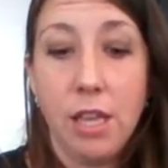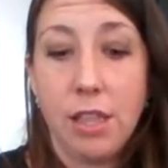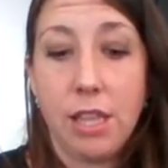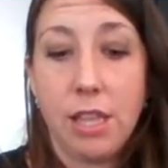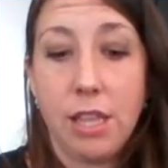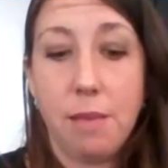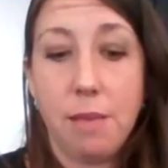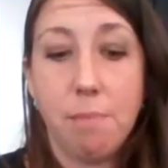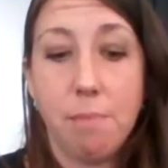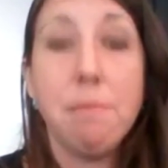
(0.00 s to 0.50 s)

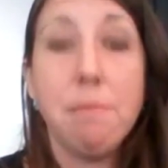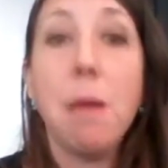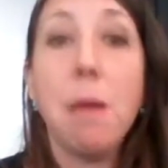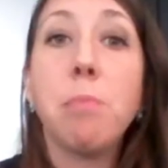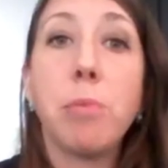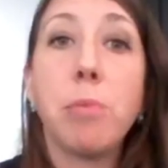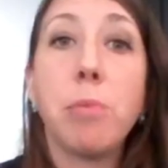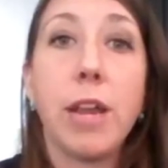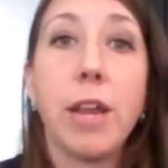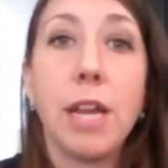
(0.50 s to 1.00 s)

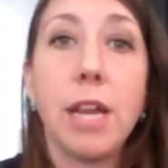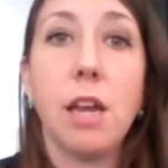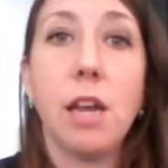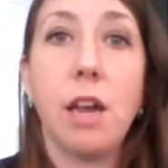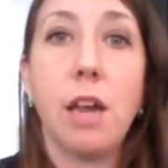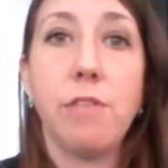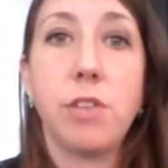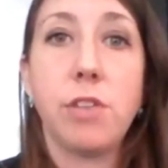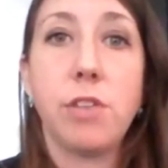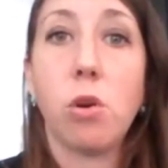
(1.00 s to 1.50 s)
membrane
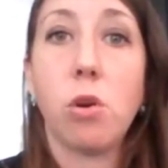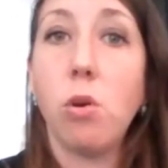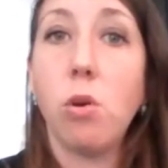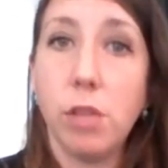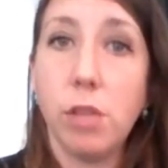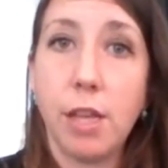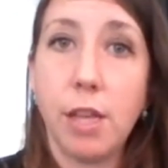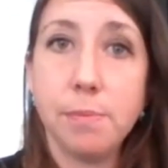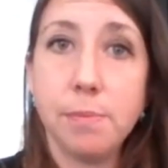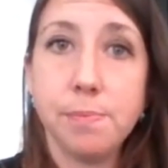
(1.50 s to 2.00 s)
of the
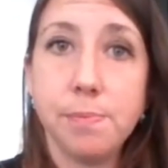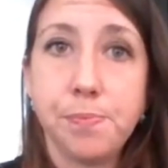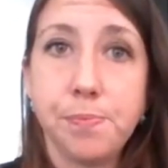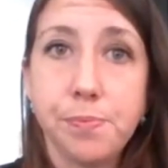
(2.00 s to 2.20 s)
colon.